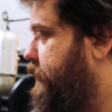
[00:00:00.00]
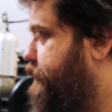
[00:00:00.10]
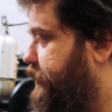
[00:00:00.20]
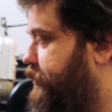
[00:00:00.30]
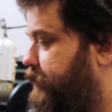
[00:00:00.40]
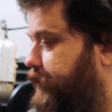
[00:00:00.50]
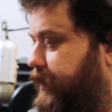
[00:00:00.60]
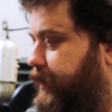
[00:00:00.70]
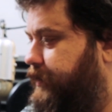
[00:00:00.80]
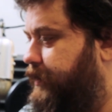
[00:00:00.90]
special
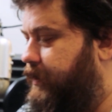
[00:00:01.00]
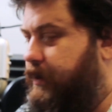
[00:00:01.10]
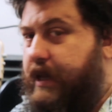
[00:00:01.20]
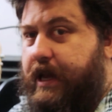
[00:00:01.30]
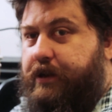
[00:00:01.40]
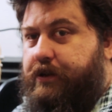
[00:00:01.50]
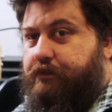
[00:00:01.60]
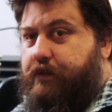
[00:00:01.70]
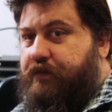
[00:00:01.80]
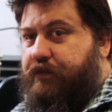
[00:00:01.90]
abilities that allow you
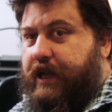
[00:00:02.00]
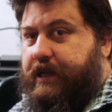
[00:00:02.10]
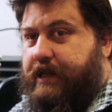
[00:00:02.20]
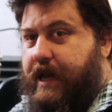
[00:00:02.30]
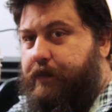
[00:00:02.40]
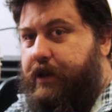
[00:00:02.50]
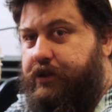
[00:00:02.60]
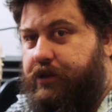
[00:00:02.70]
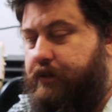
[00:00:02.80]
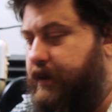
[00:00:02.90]
to reflect
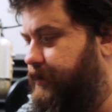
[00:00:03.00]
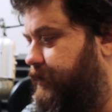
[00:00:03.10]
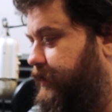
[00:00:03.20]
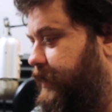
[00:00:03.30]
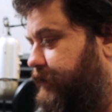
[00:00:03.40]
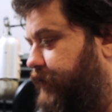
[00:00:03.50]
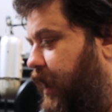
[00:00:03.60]
damage and all that sort of stuff.